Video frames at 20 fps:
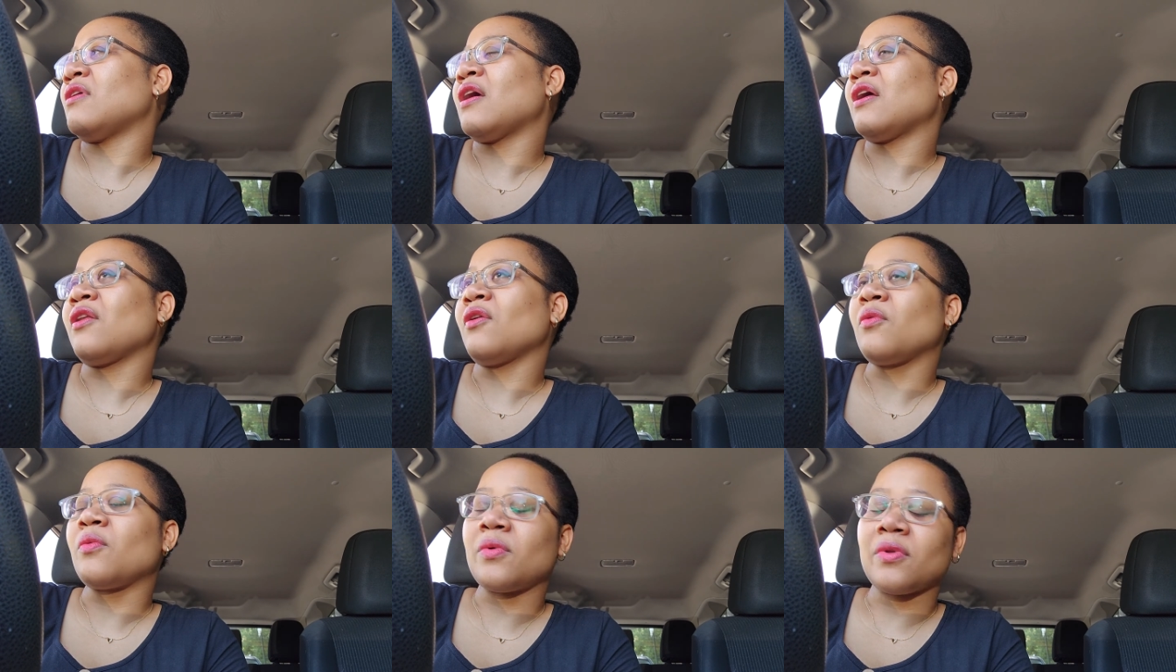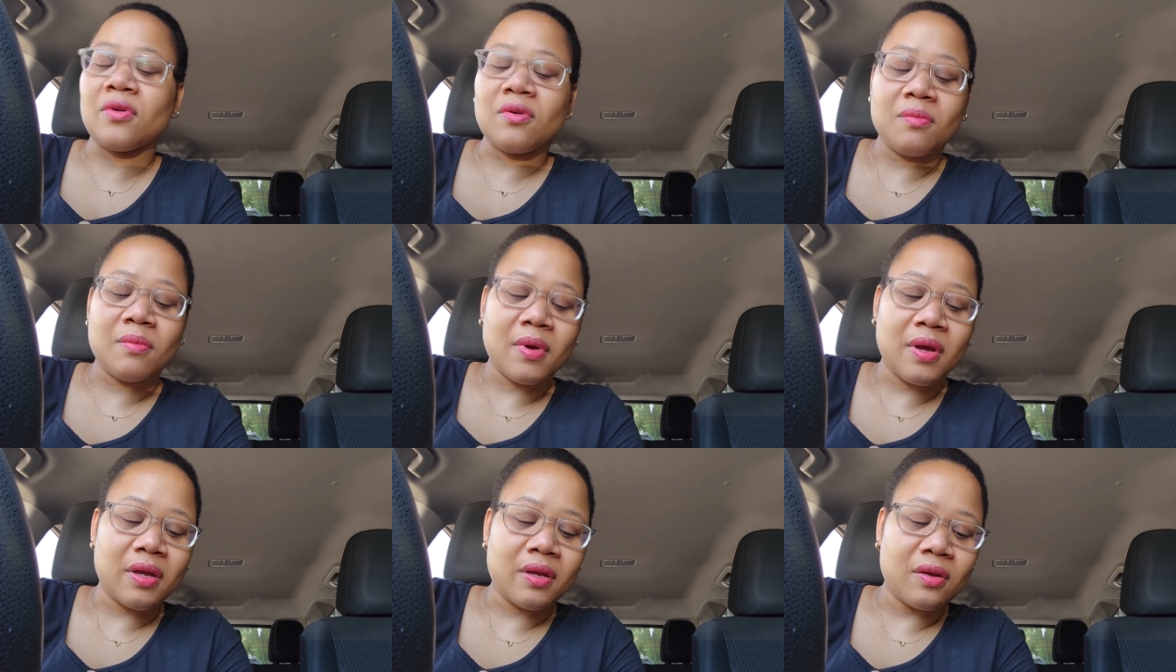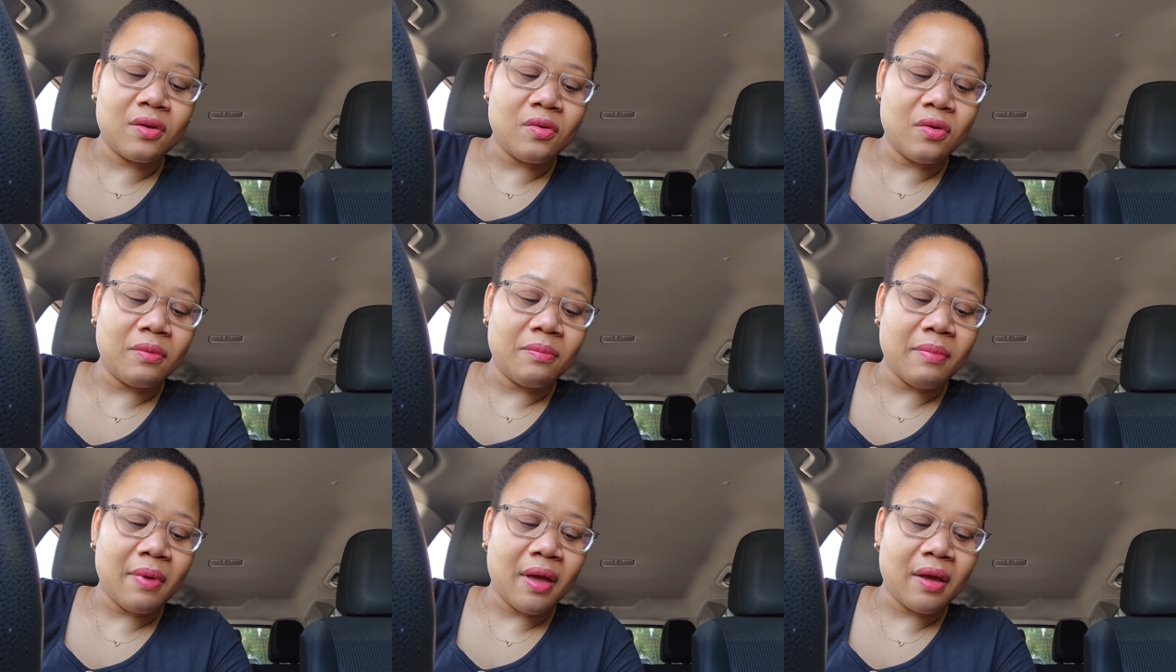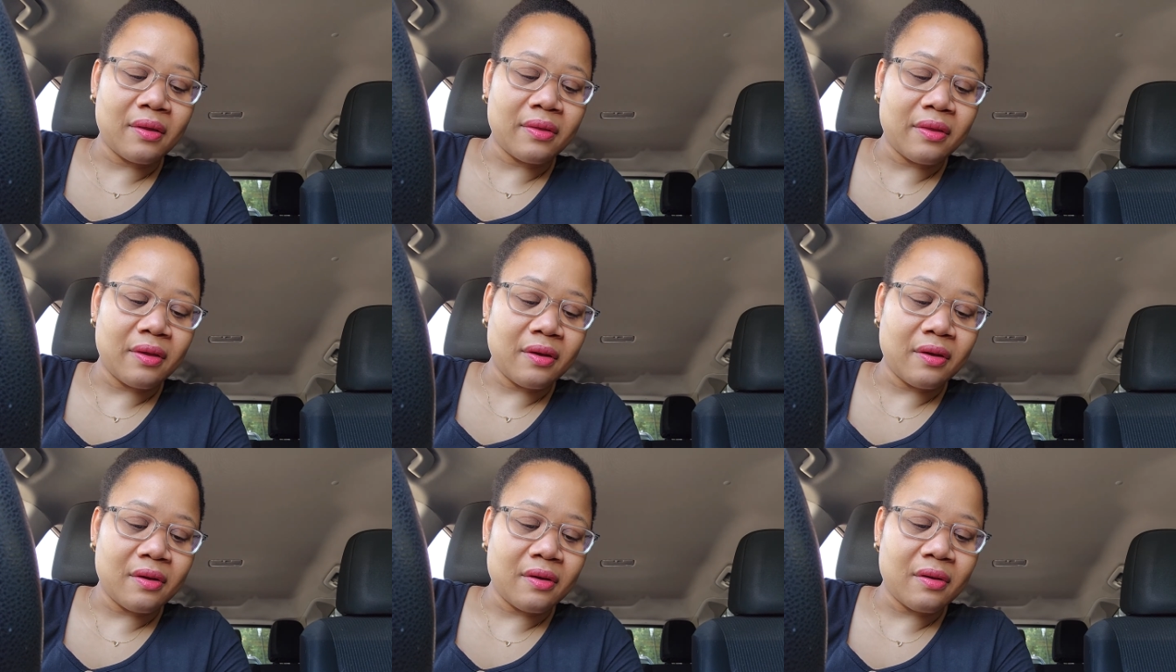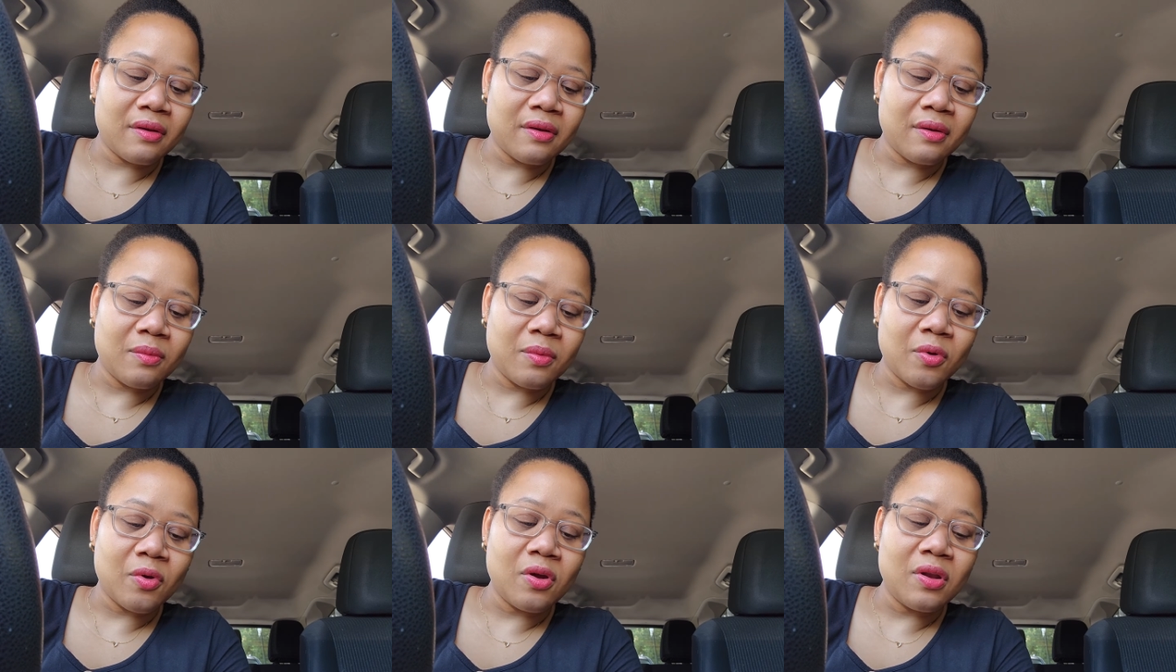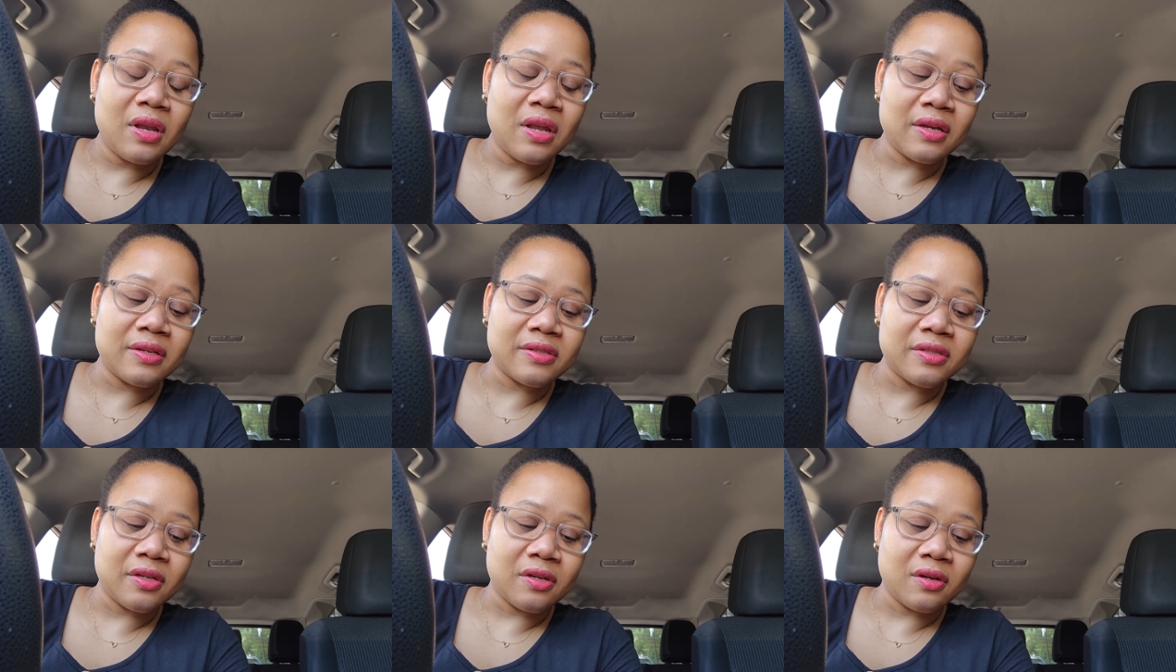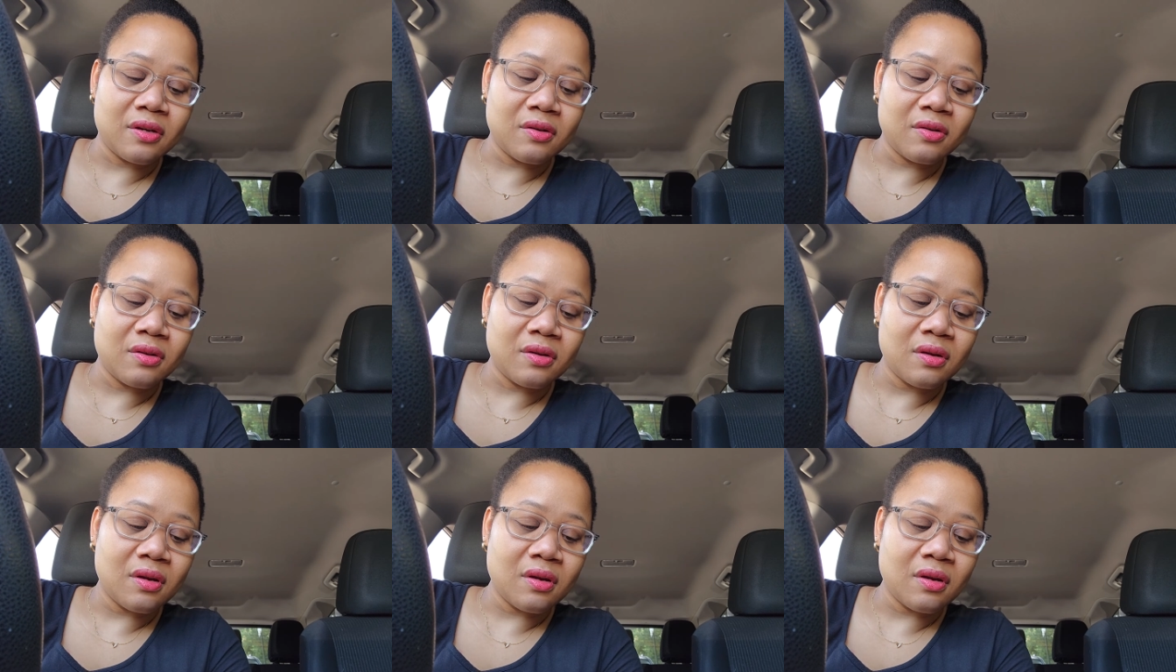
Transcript: I know we don't mind going back there. We're going next year.